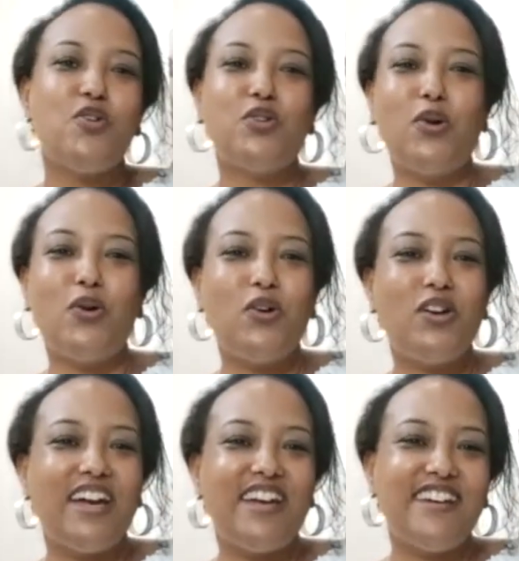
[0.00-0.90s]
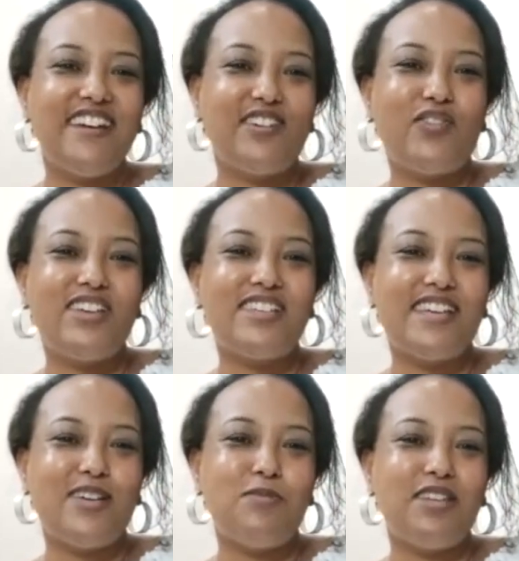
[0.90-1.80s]
the whole nine yard of
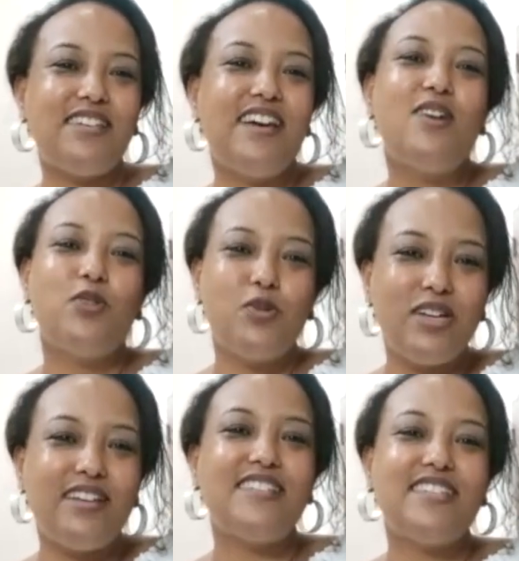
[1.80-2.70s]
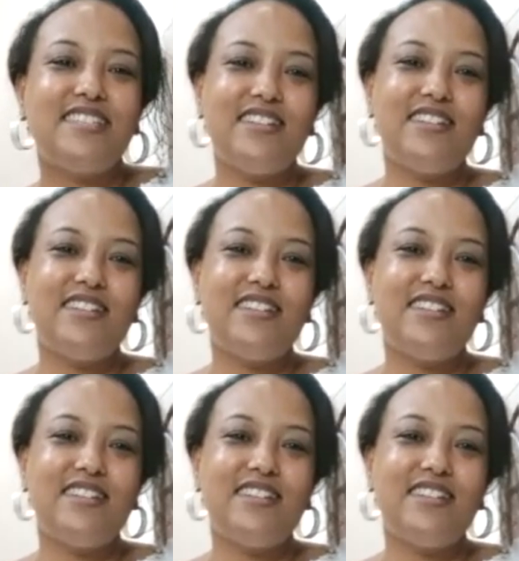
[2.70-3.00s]
excitement where we danced.